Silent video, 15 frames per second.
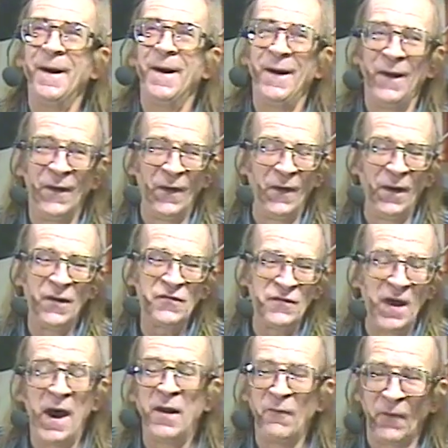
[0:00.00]
It's
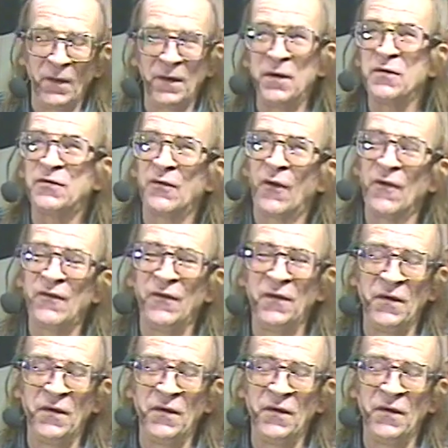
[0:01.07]
not really distortion.